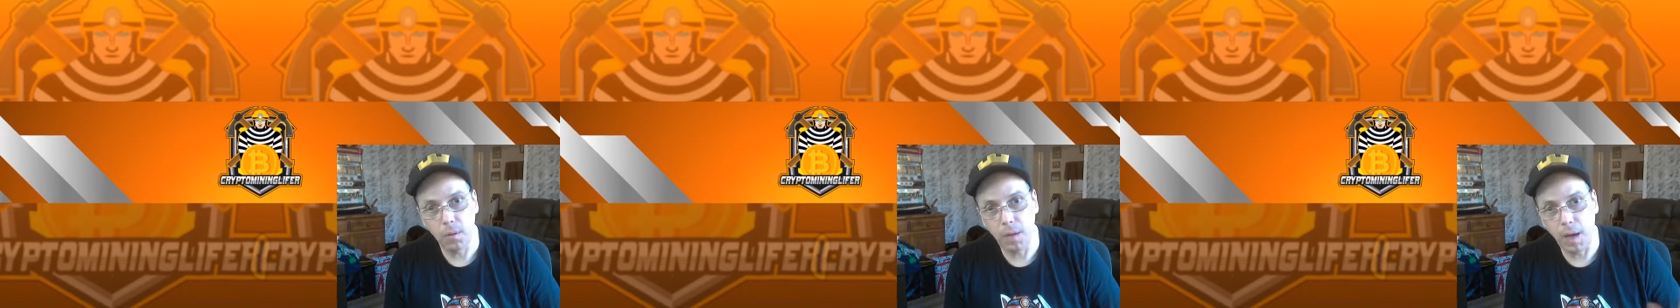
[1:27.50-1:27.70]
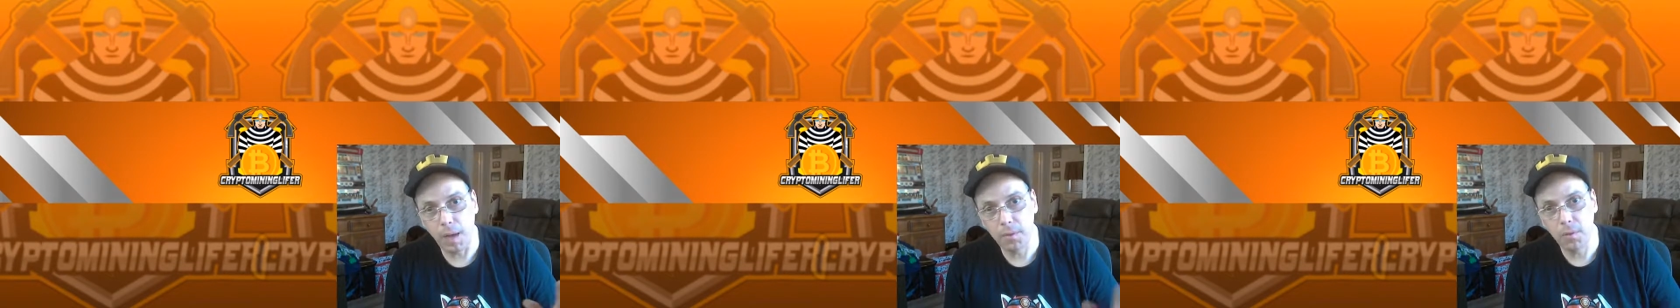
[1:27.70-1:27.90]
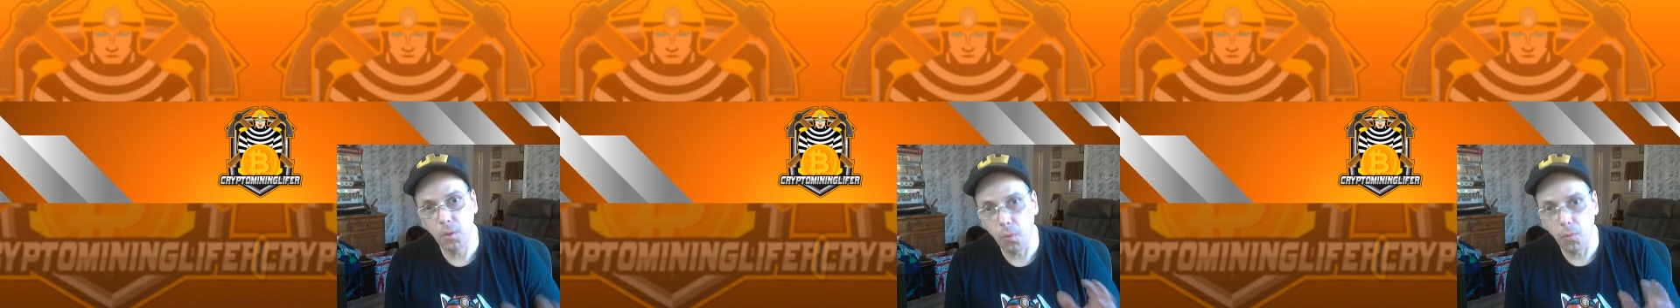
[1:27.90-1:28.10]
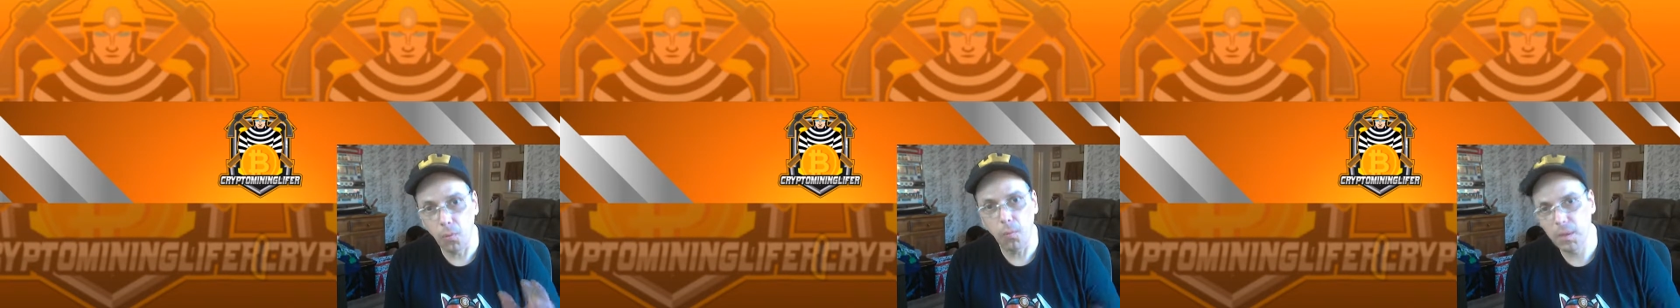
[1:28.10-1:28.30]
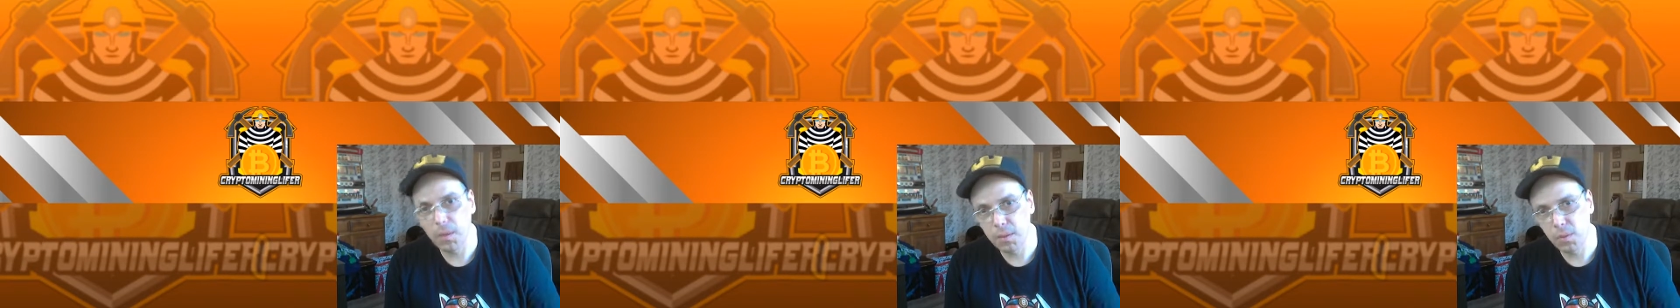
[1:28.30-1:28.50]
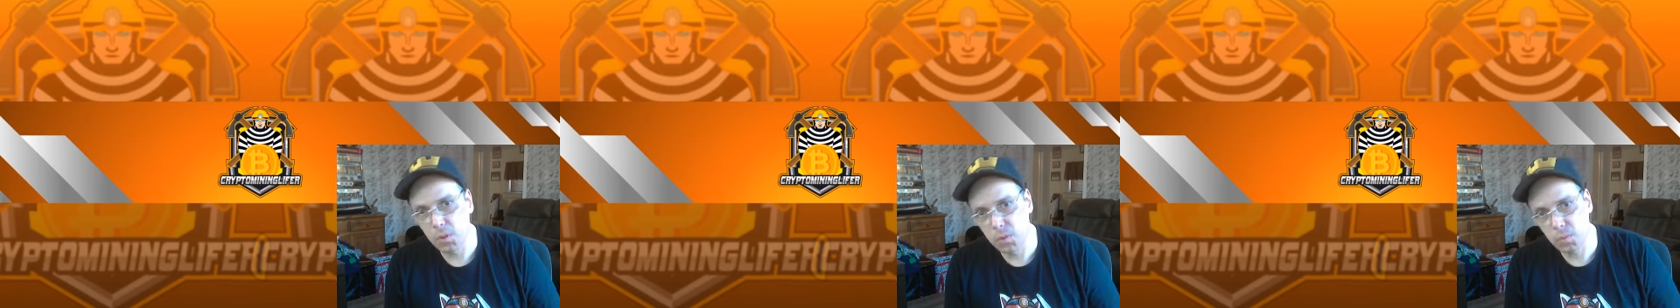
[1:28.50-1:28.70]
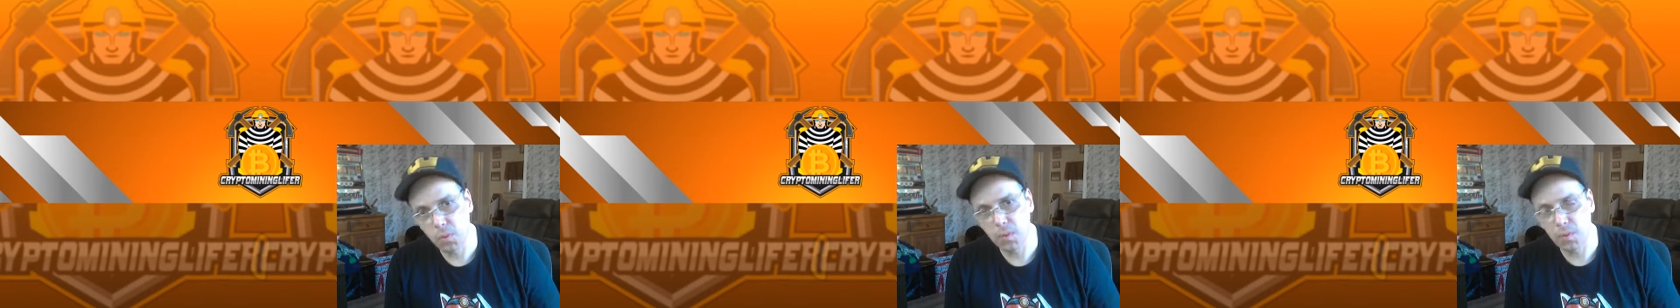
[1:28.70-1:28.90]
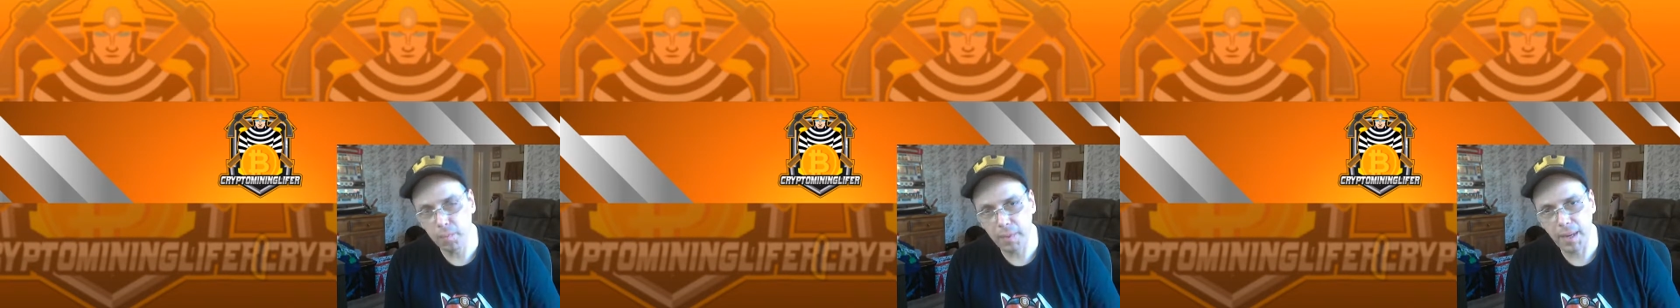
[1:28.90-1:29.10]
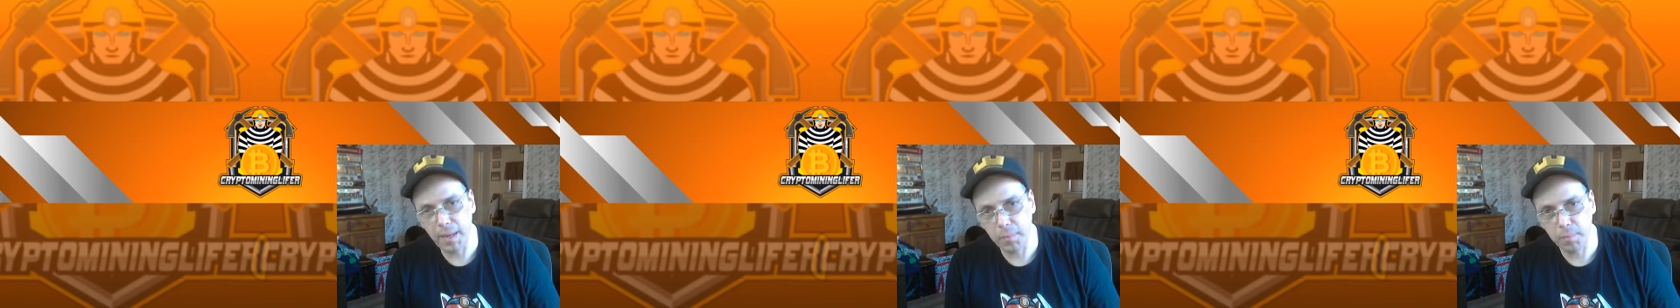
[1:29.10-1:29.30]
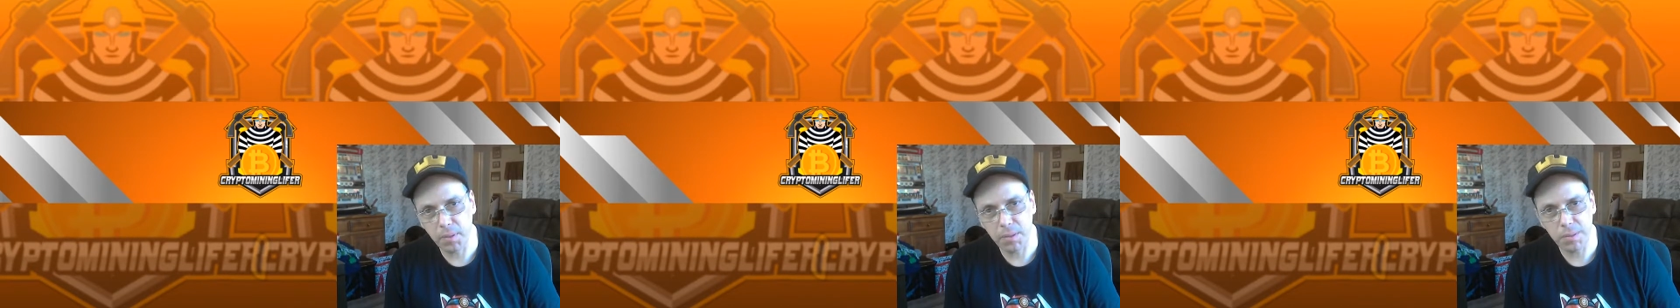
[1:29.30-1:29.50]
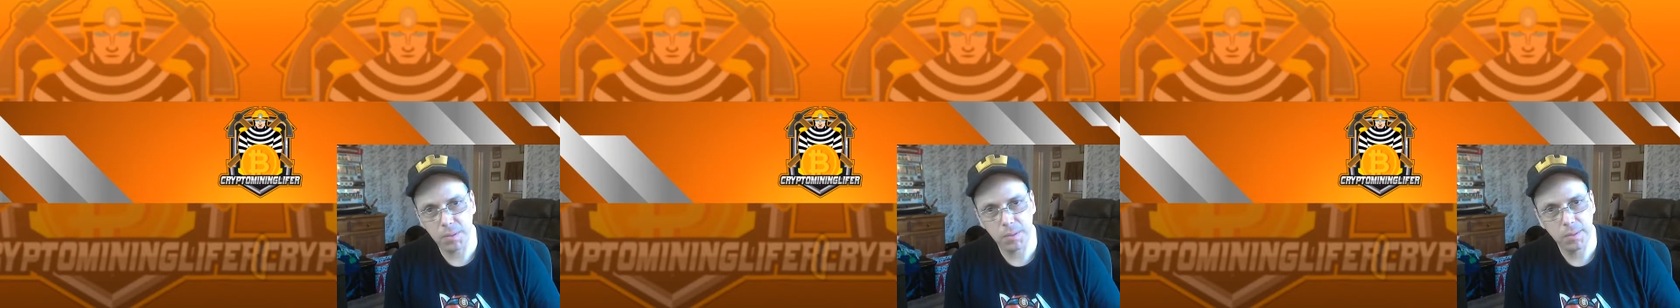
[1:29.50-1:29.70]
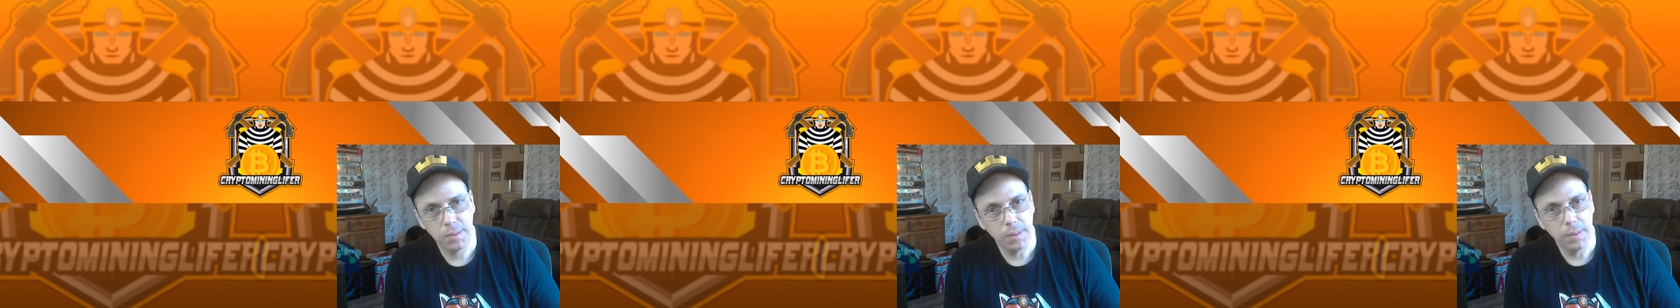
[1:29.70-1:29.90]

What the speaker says: I don't want to destroy the back plates,